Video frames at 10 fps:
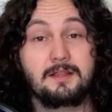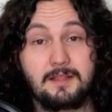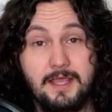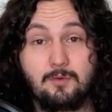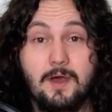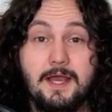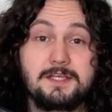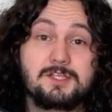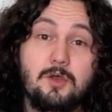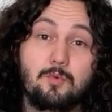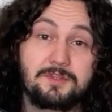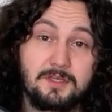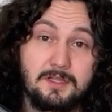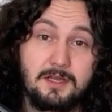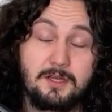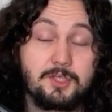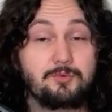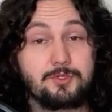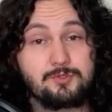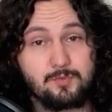Likewise, with the Cleric,
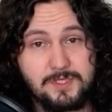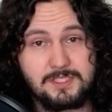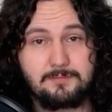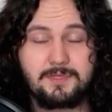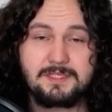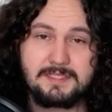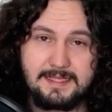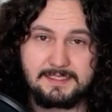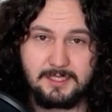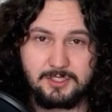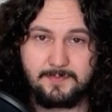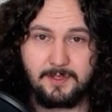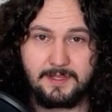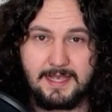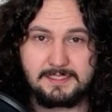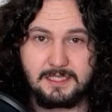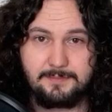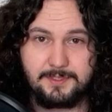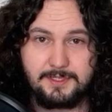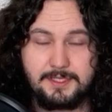you would use Wisdom because that's their spell casting
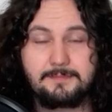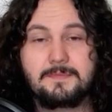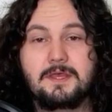ability.